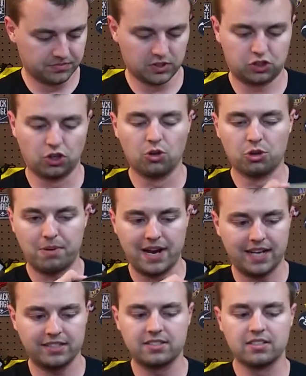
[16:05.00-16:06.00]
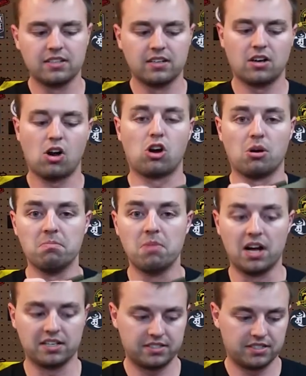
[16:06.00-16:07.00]
Shoulder pads are a
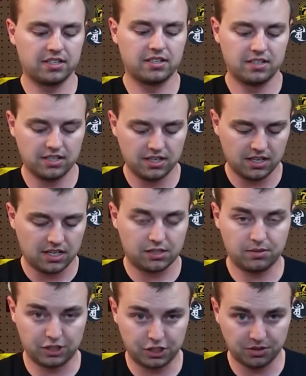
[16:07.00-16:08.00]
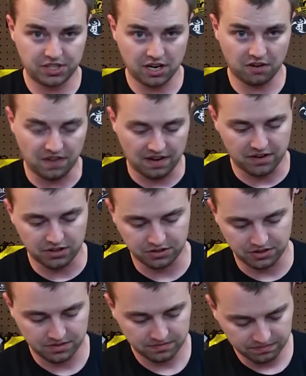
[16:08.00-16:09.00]
must, especially with the Air 500.